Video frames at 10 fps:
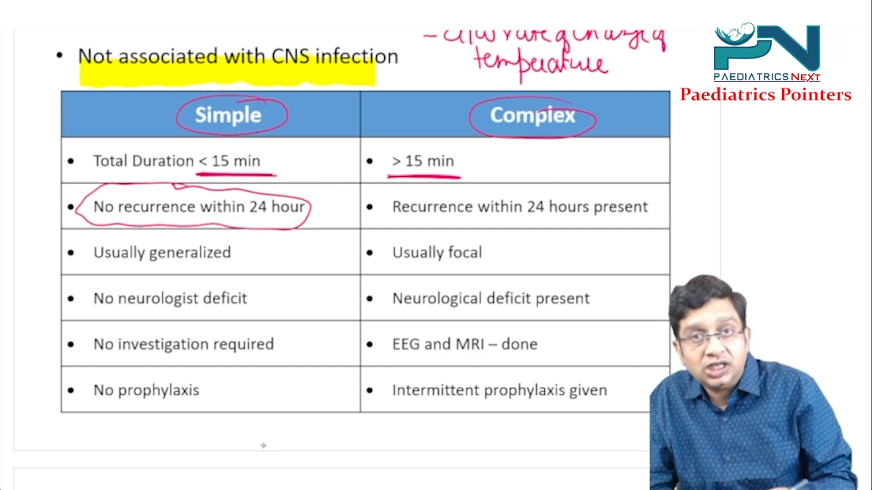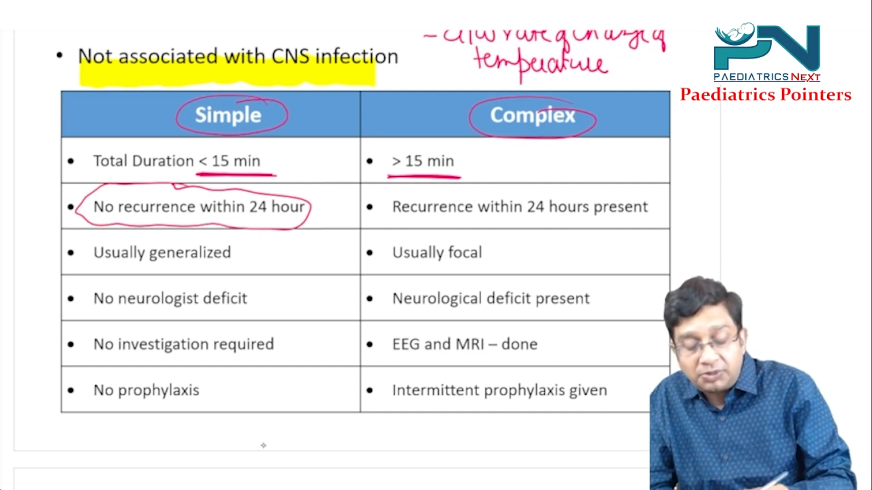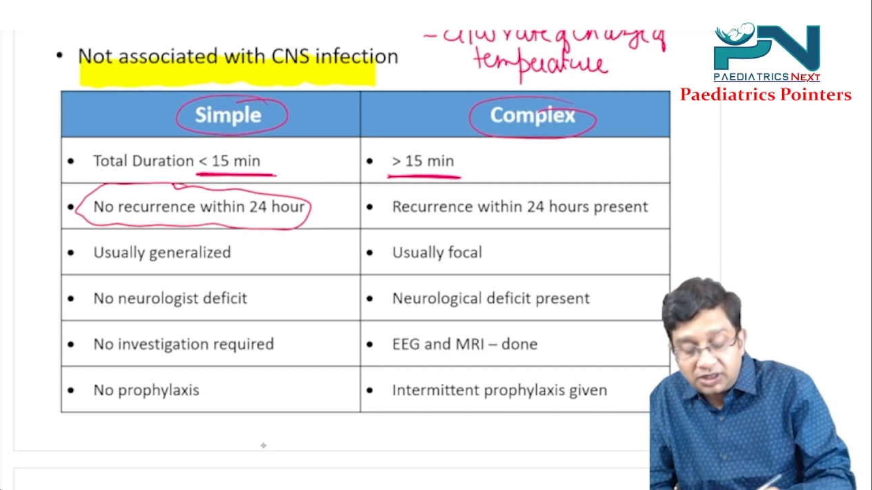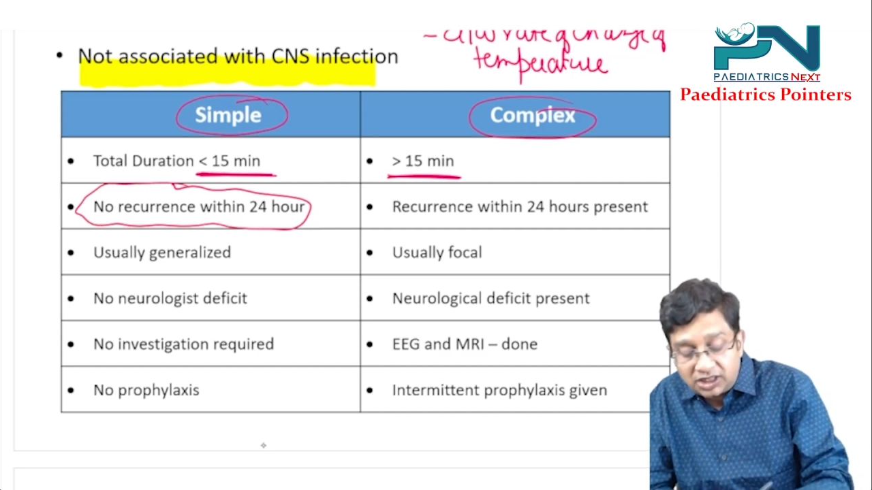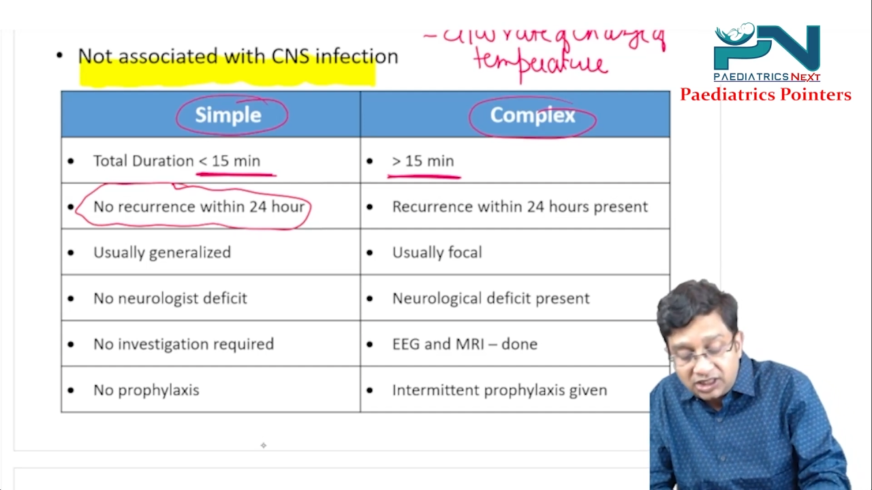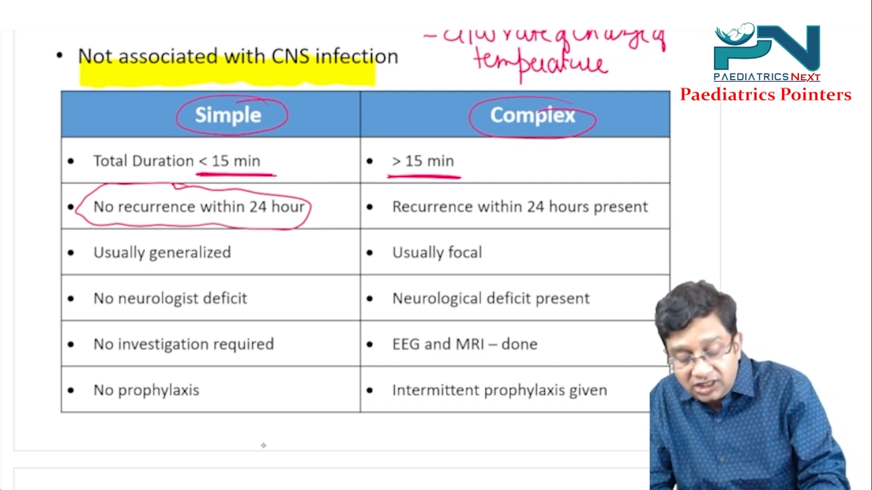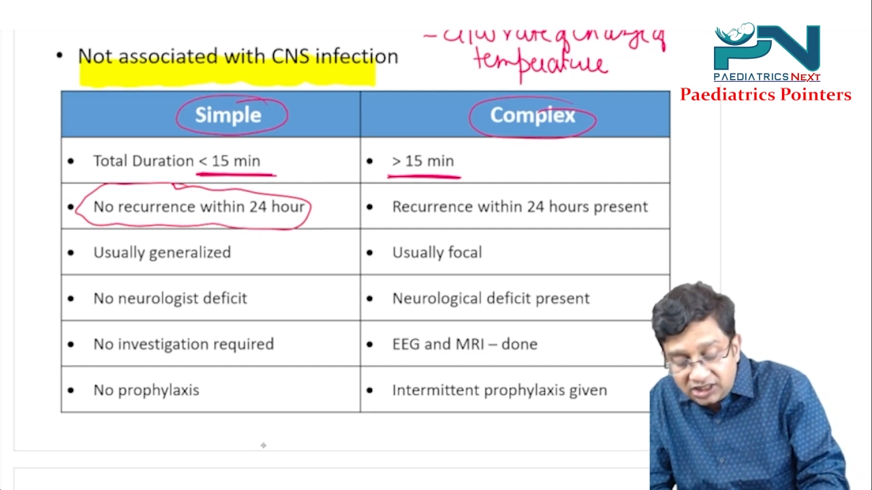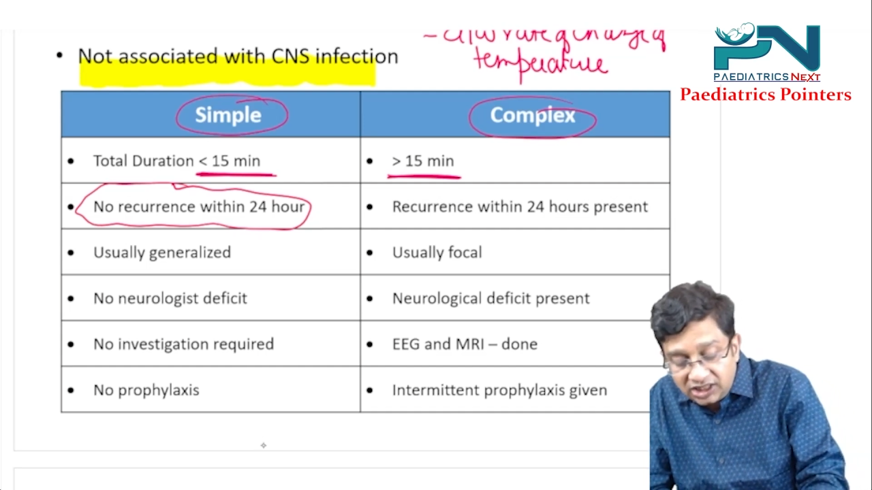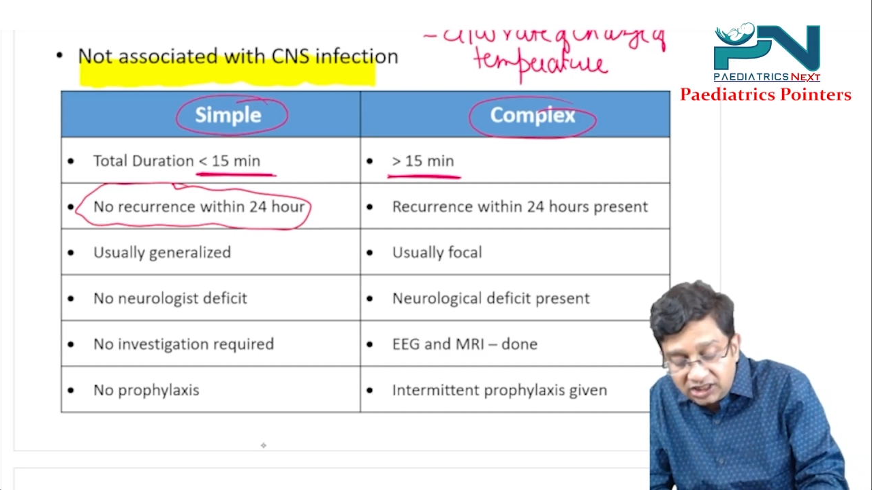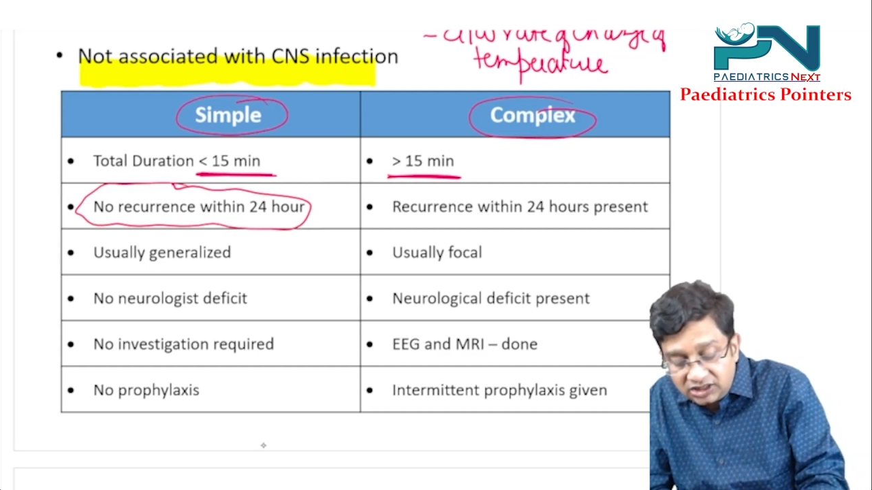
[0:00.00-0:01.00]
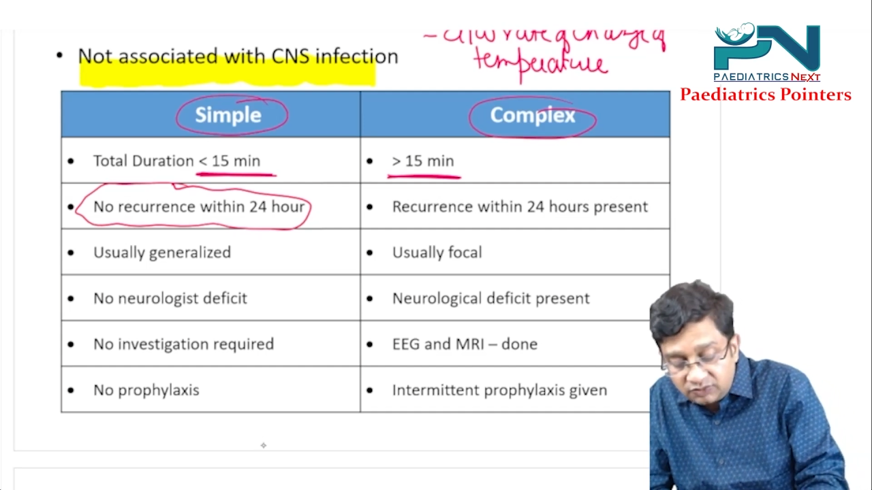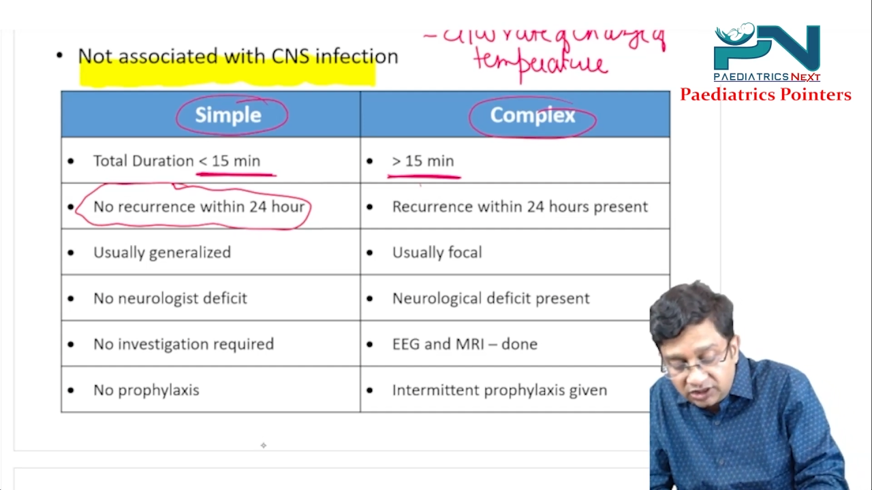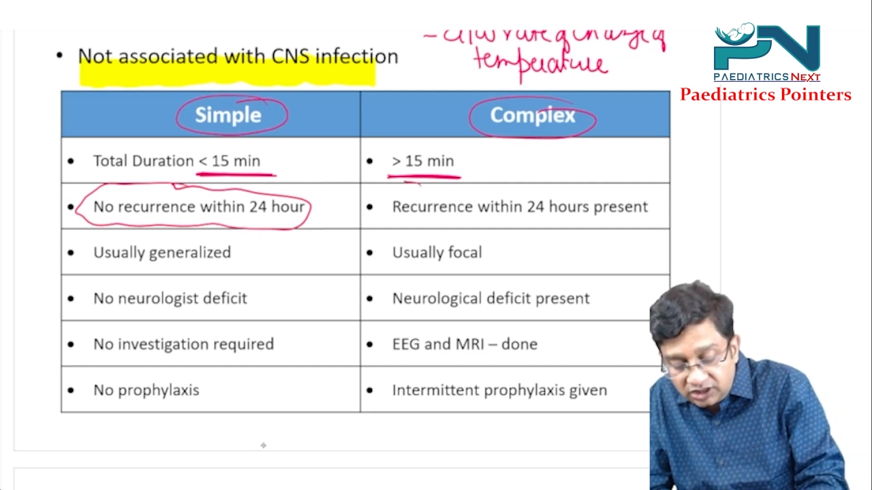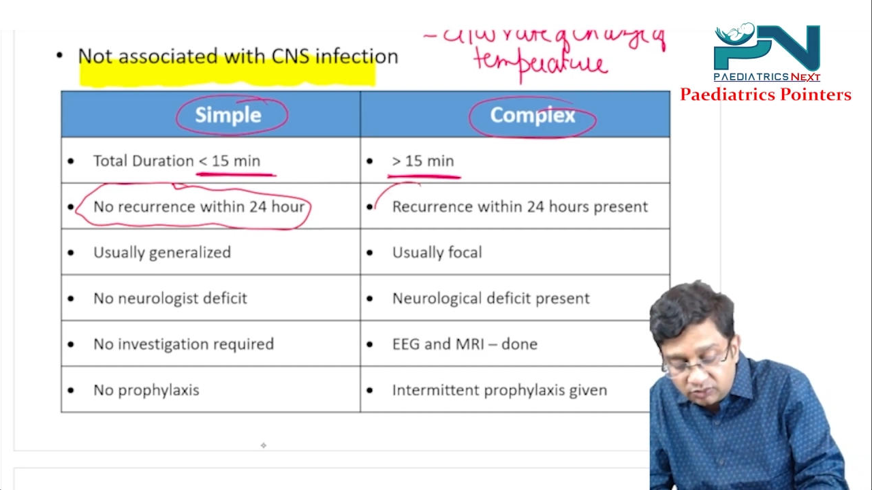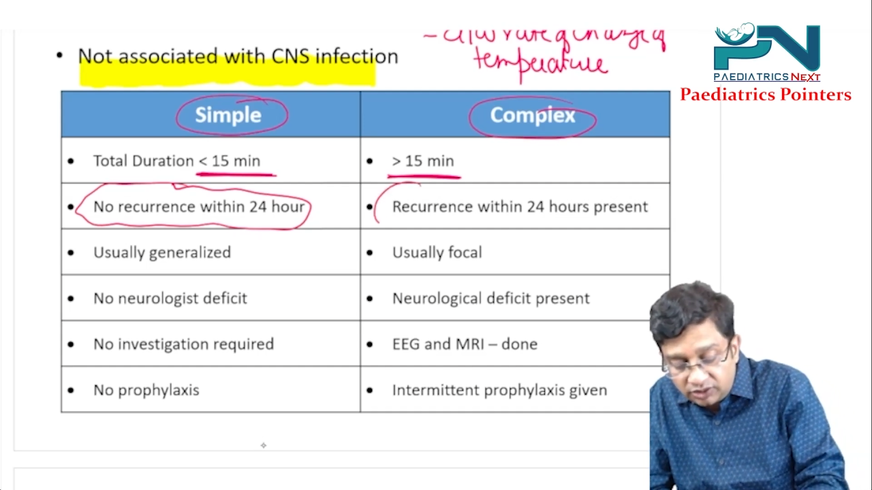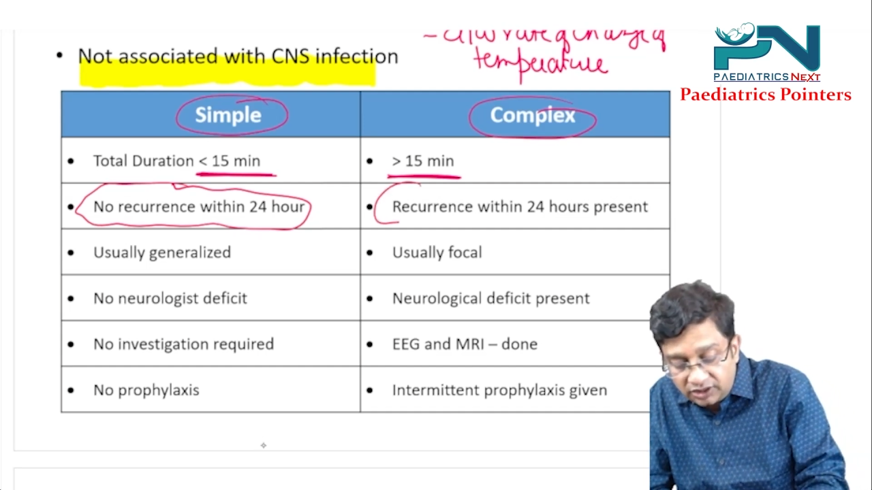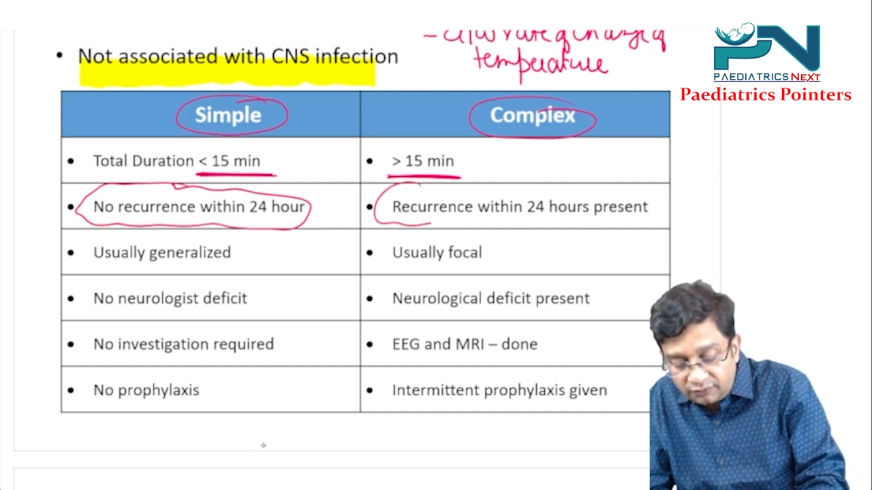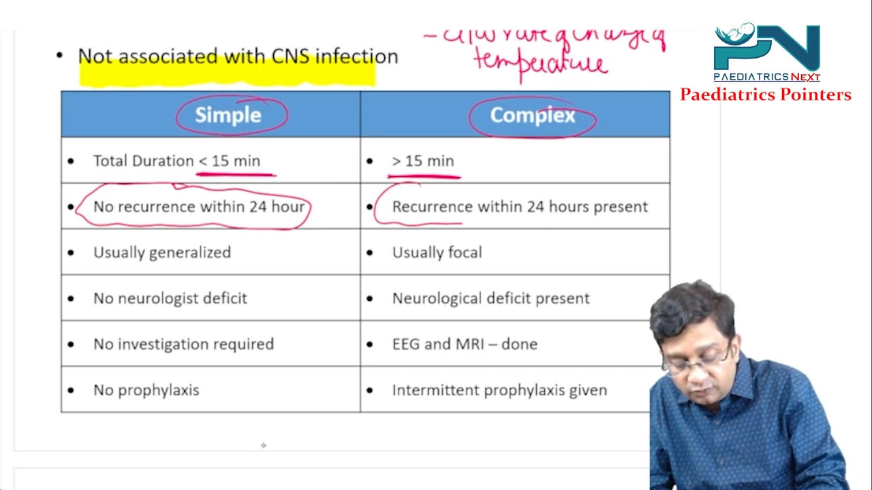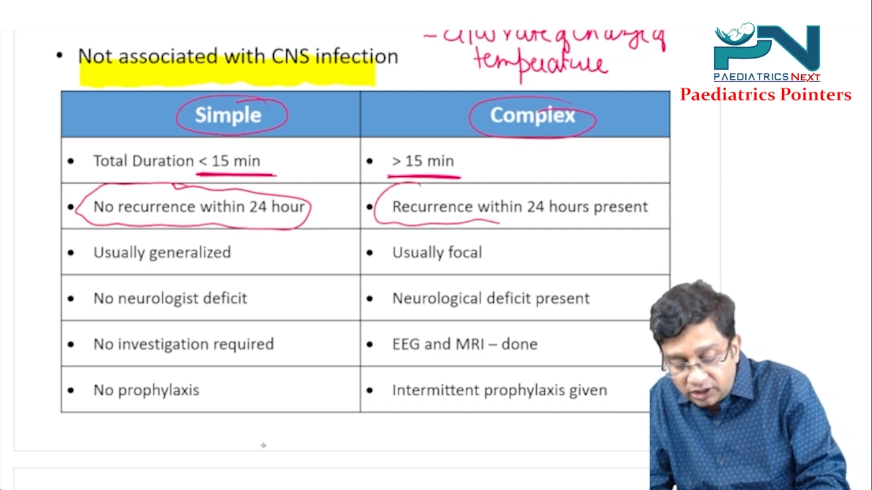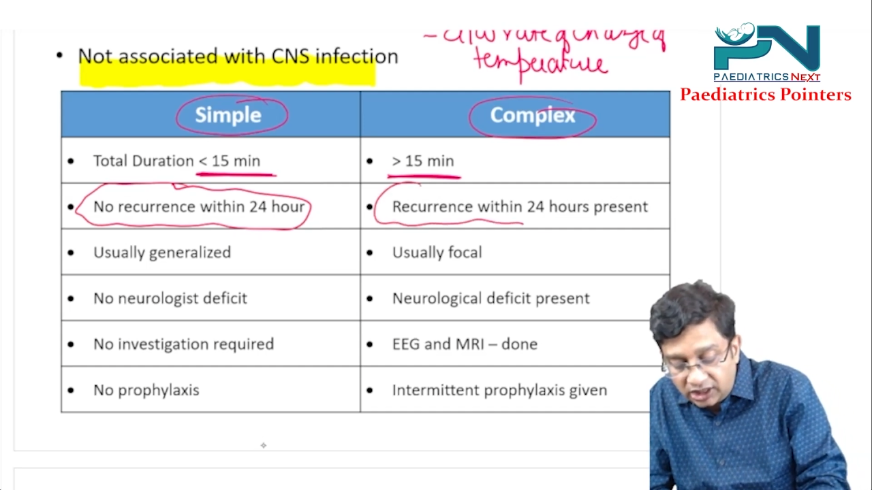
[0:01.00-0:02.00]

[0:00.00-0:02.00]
But recurrence within 24